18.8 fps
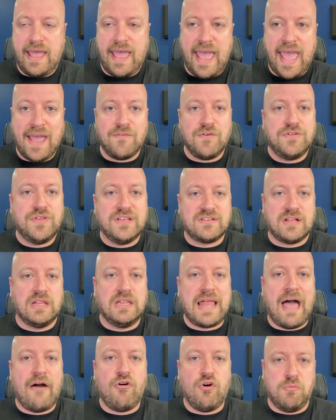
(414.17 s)
everything's
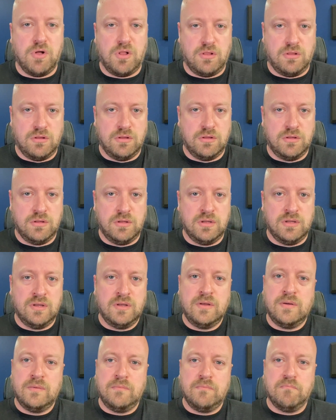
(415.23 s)
allowable.
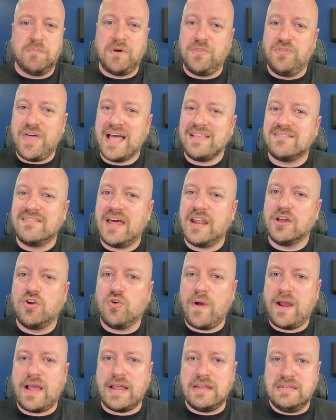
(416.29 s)
But that's not a
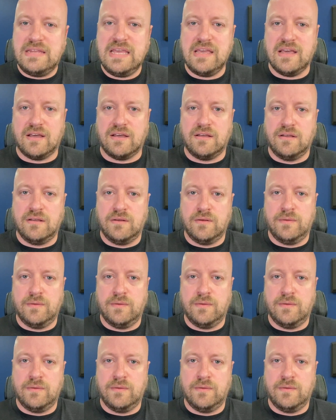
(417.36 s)
great idea.